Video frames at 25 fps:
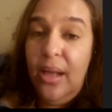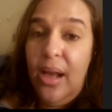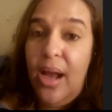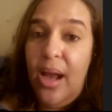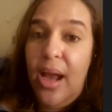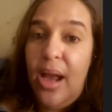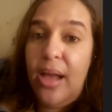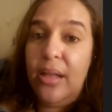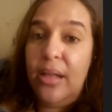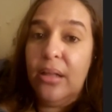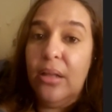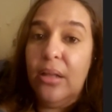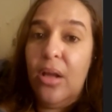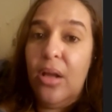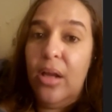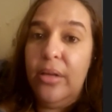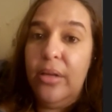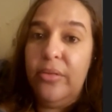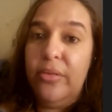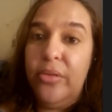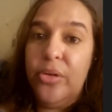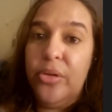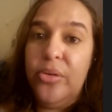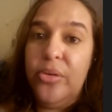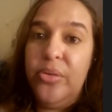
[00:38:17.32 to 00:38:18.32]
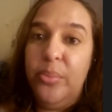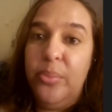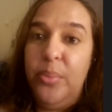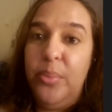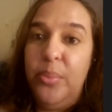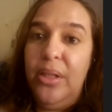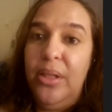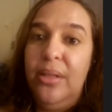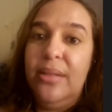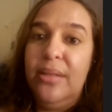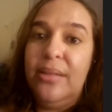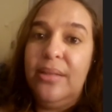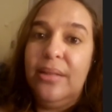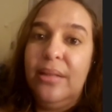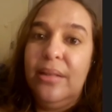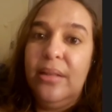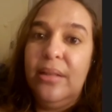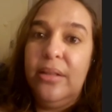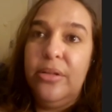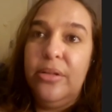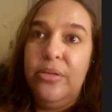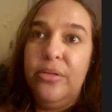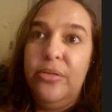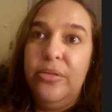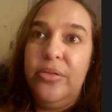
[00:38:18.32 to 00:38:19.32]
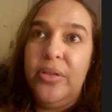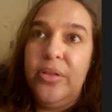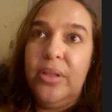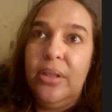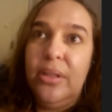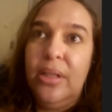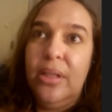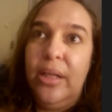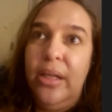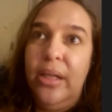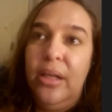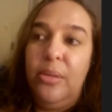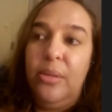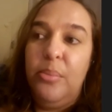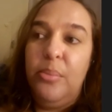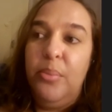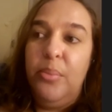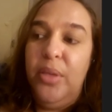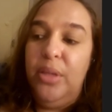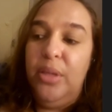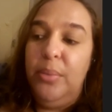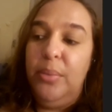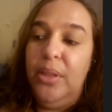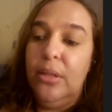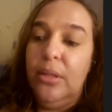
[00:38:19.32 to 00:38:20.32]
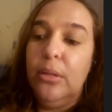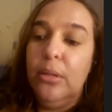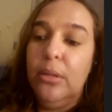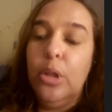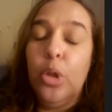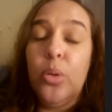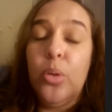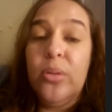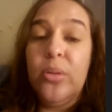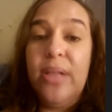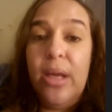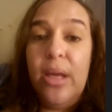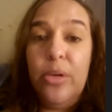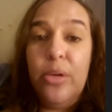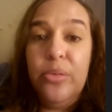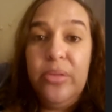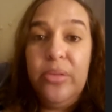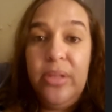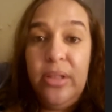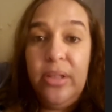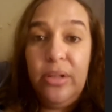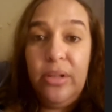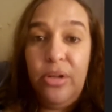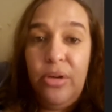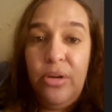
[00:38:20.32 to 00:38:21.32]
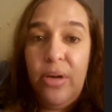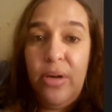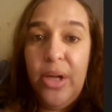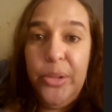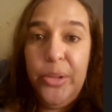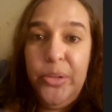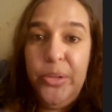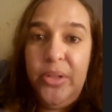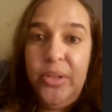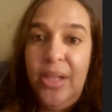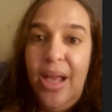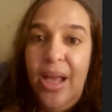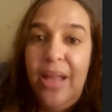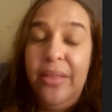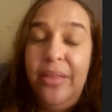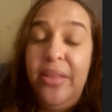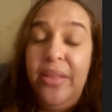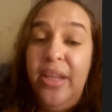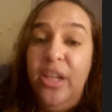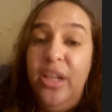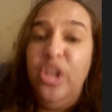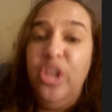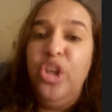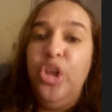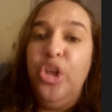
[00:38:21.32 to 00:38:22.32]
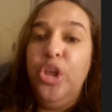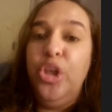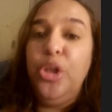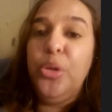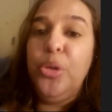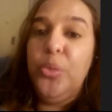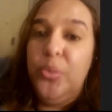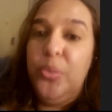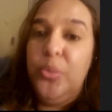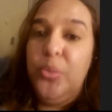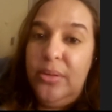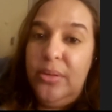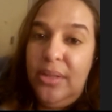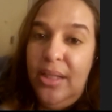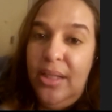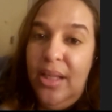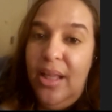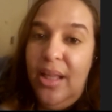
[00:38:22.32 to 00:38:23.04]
and a lot of those bees lived like maybe low down to the ground, and they knew